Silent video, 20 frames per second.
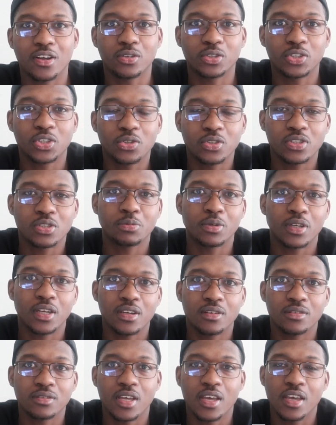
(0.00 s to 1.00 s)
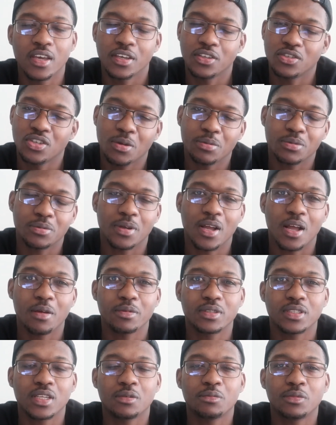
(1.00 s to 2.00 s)
go show some love and drop some
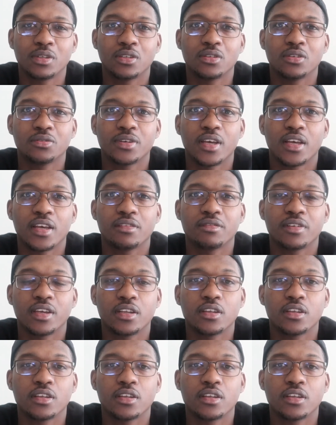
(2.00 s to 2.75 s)
comments down below if y'all have